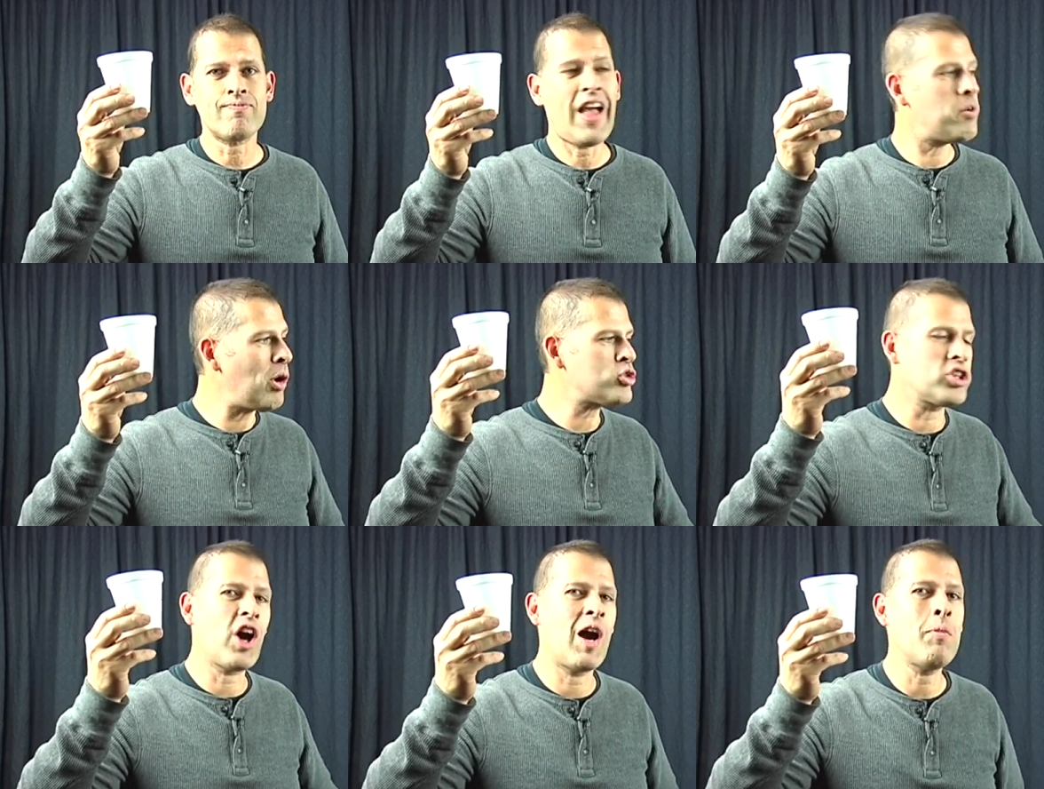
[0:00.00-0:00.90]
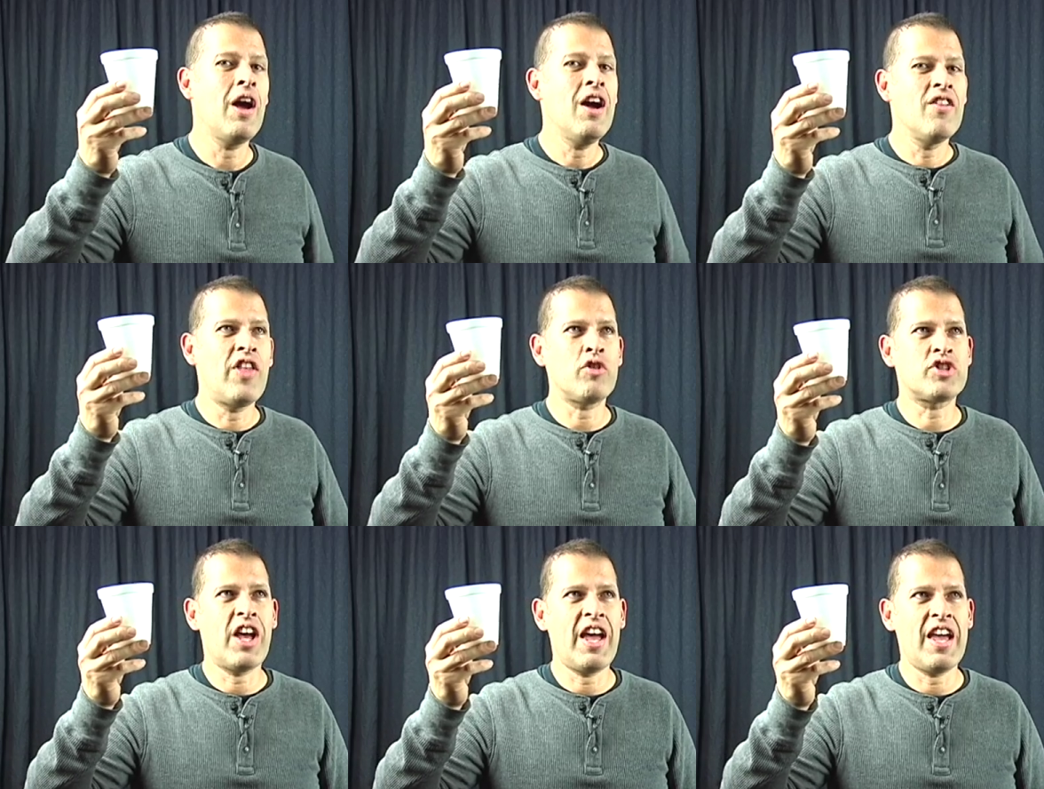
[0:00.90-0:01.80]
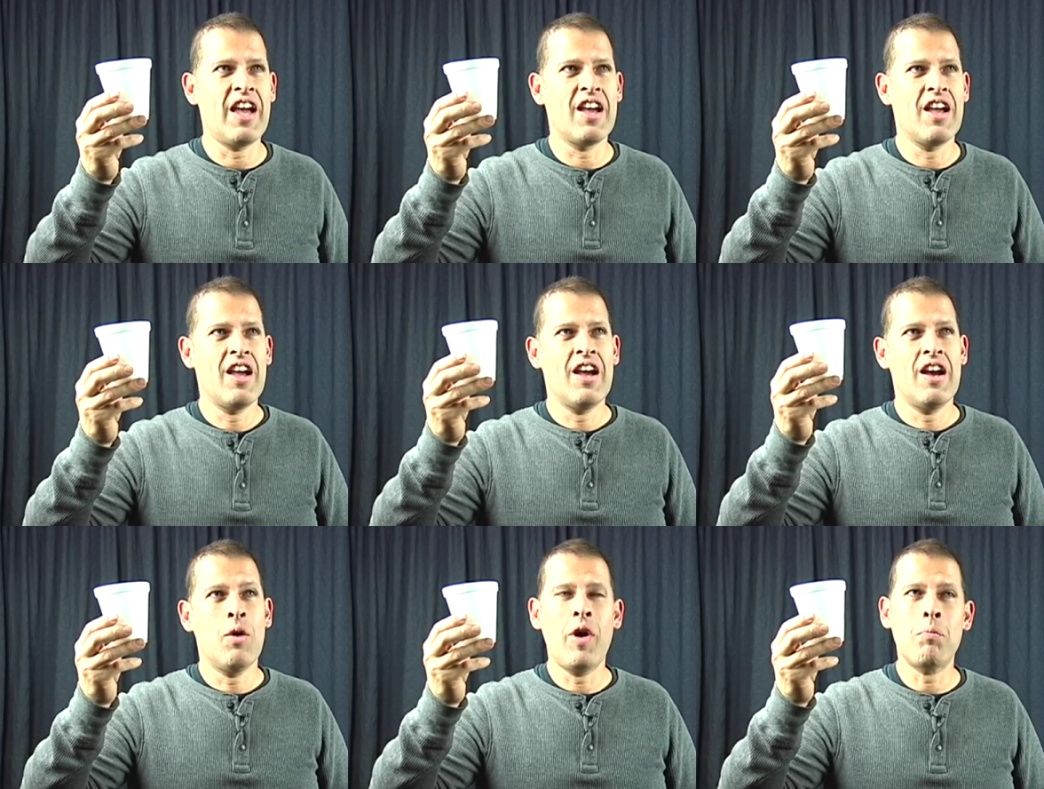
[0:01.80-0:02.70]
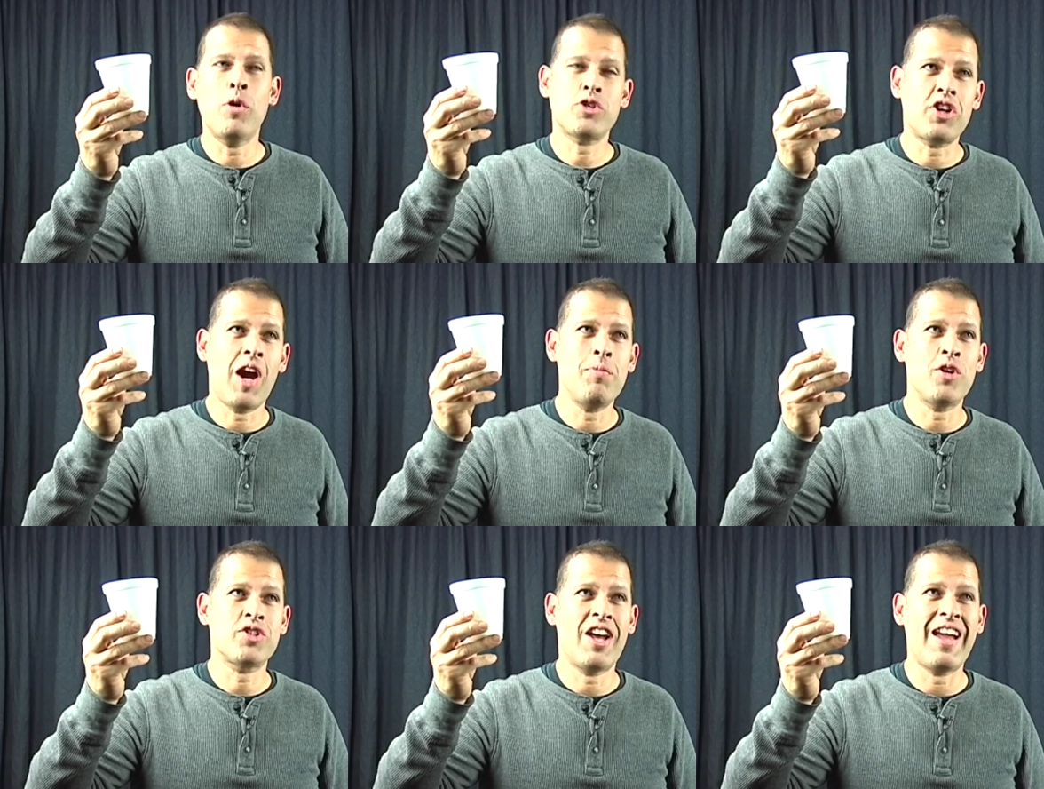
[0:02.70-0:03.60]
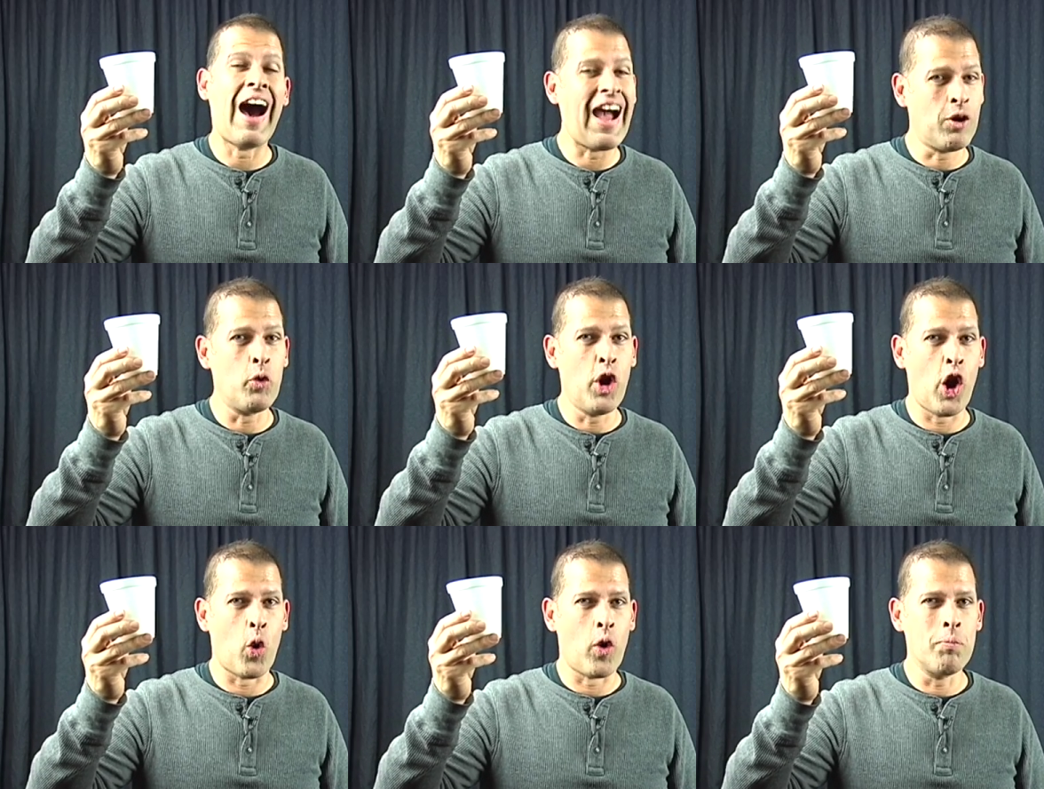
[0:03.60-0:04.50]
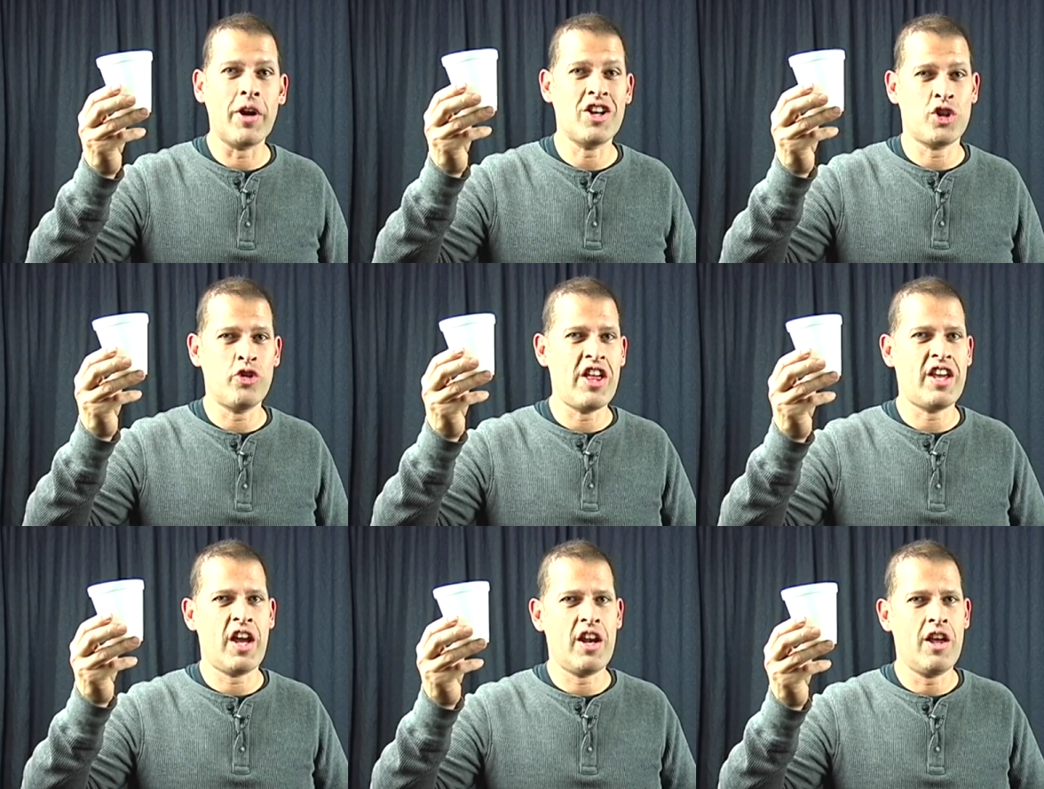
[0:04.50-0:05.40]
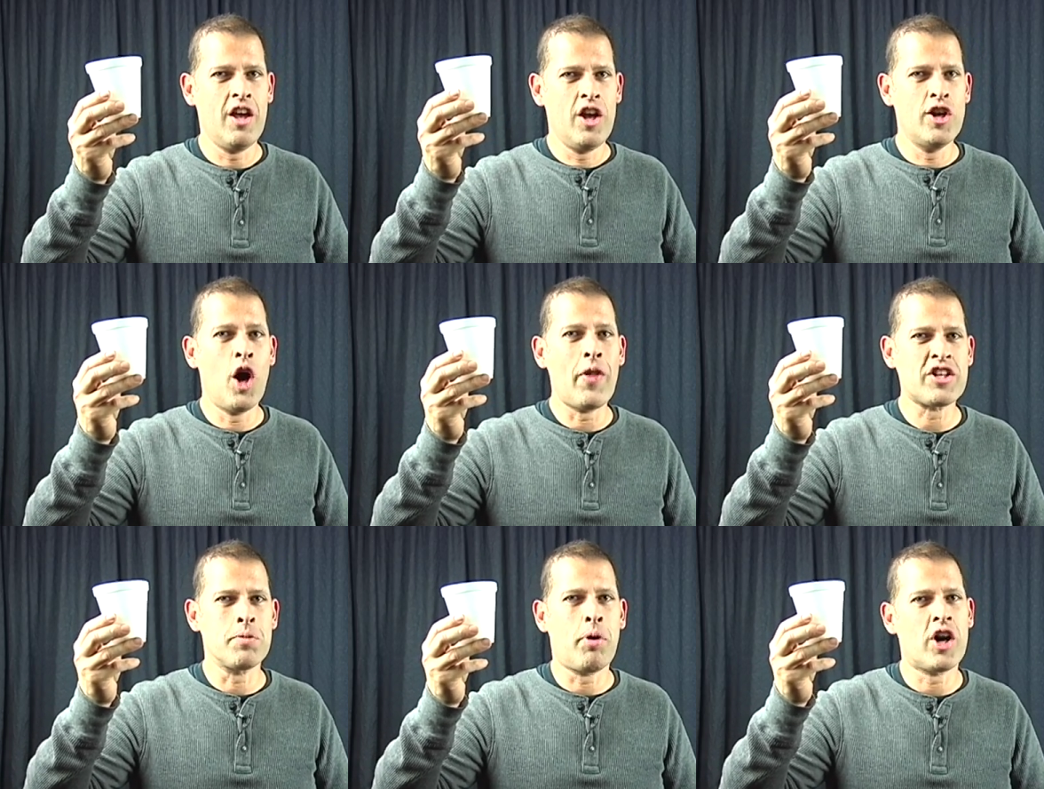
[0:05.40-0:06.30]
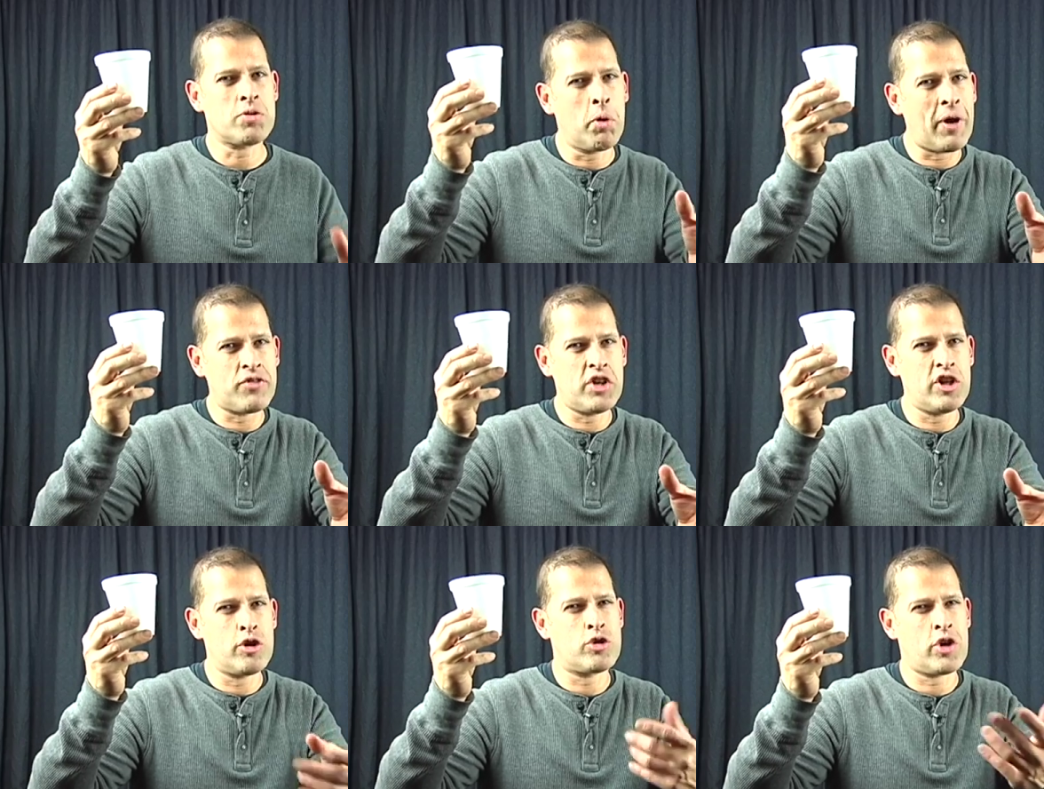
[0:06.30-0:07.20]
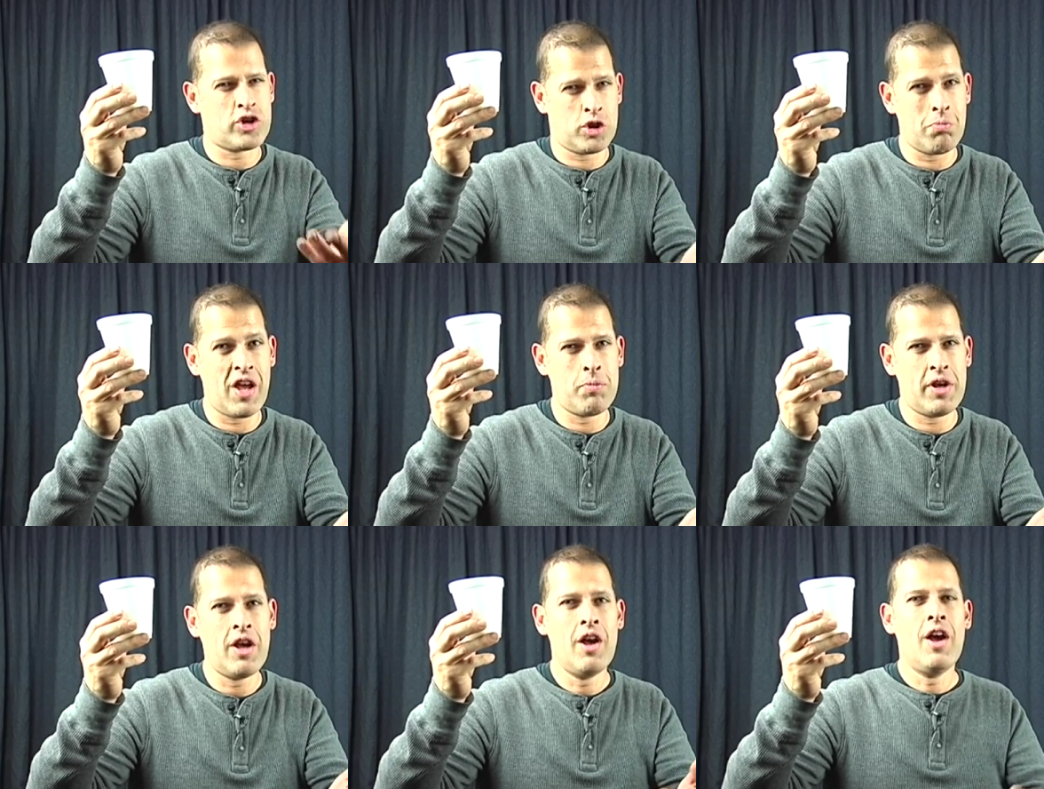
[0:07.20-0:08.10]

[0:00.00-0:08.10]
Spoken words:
And most of the time, they'll say, I don't know, because they're thinking, no, that's impossible, but I've seen you do tricks, so maybe.